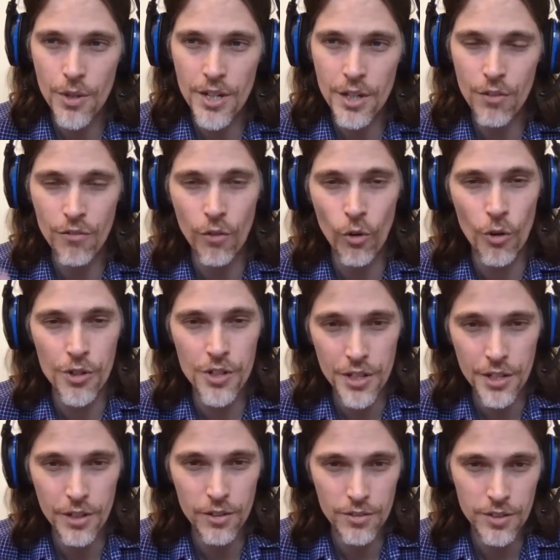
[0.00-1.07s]
to four
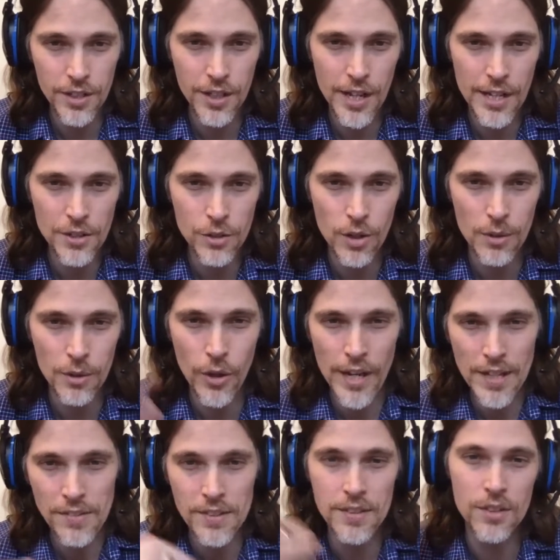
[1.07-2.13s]
years in an age group,
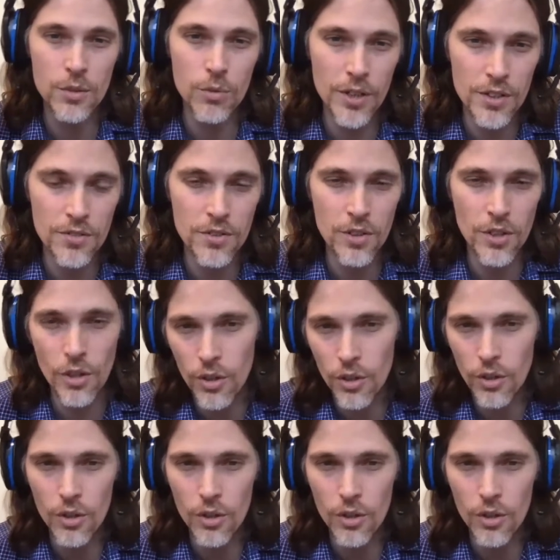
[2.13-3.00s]
eighteen to twenty-two,